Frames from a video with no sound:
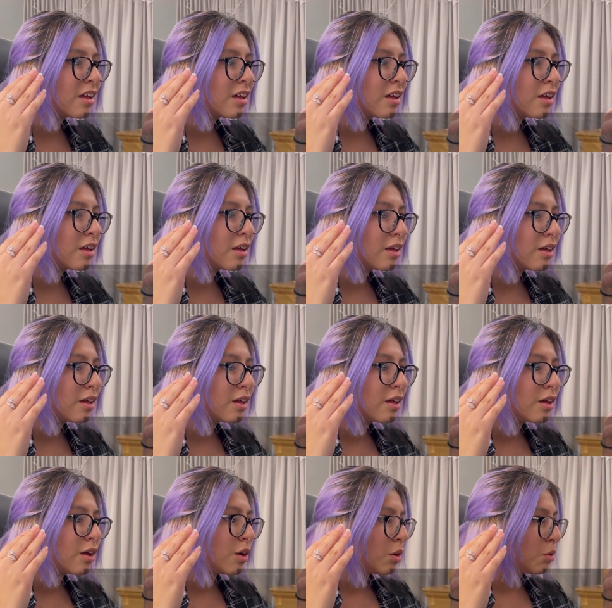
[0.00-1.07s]

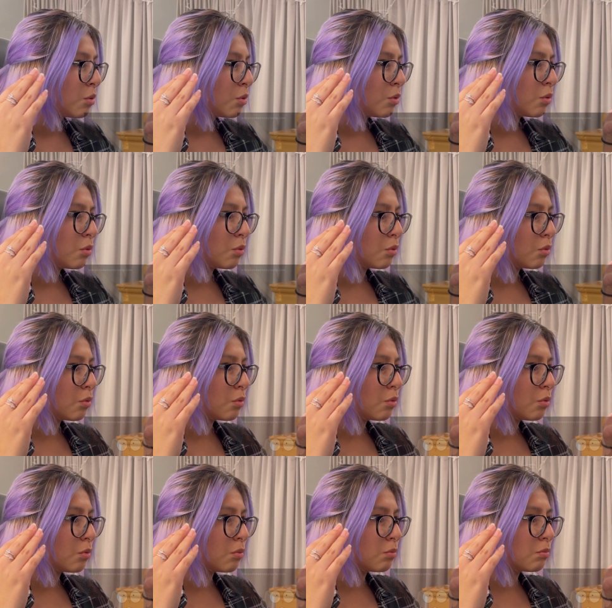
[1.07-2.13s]
Nobody speaks.